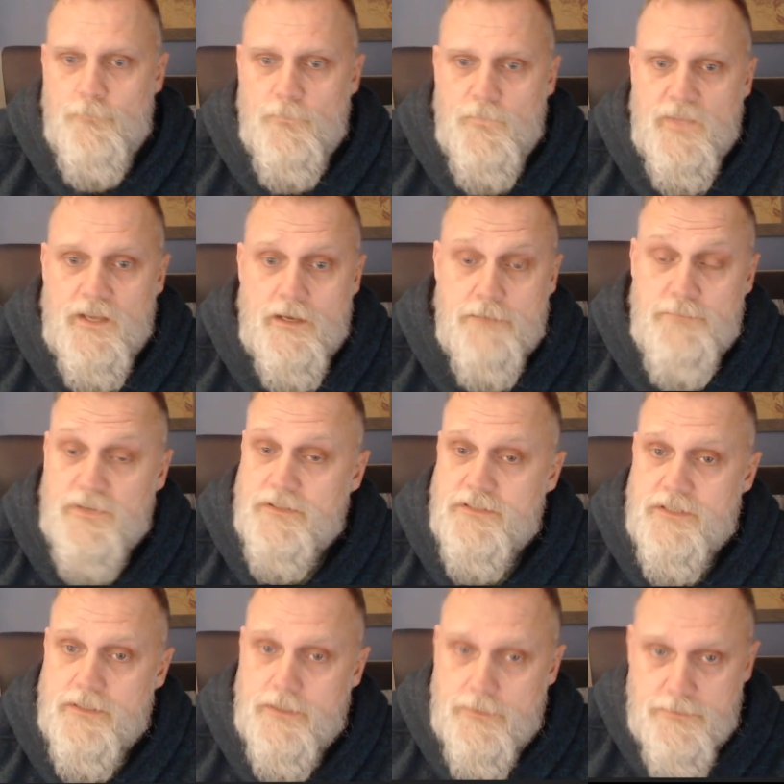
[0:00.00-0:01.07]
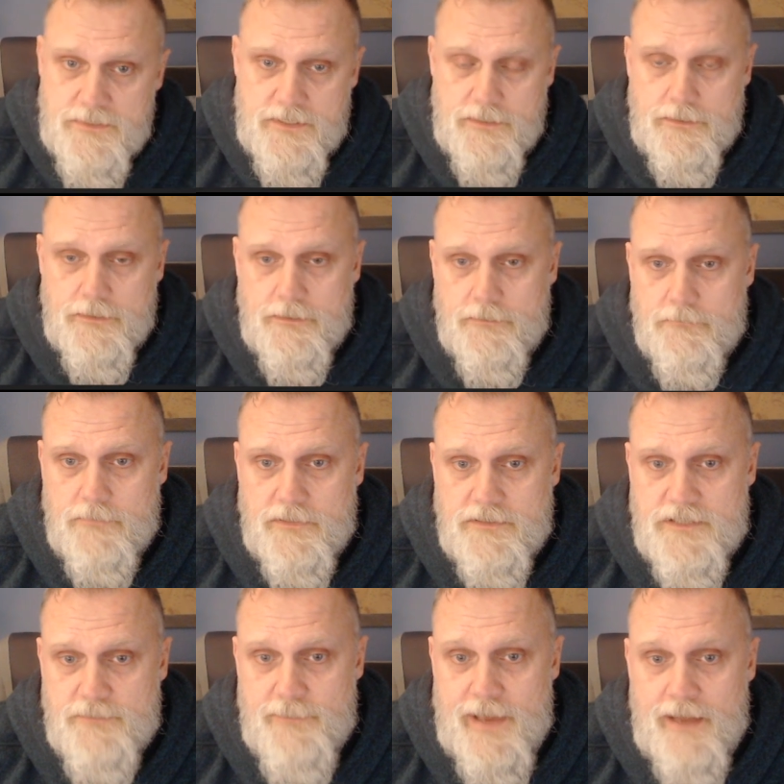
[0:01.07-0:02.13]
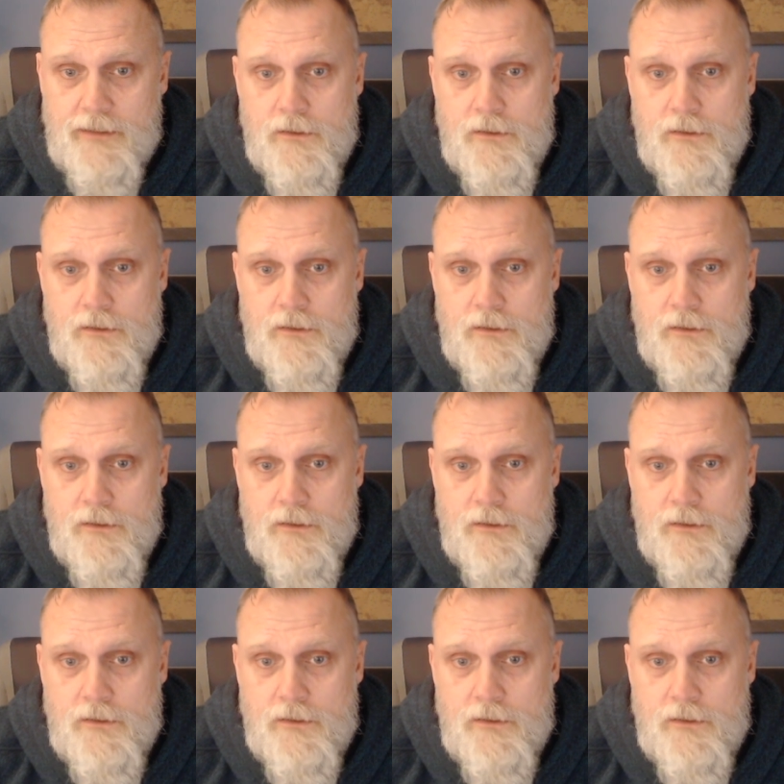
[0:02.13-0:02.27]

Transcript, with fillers: yeah, but uh, it was a, it's a battle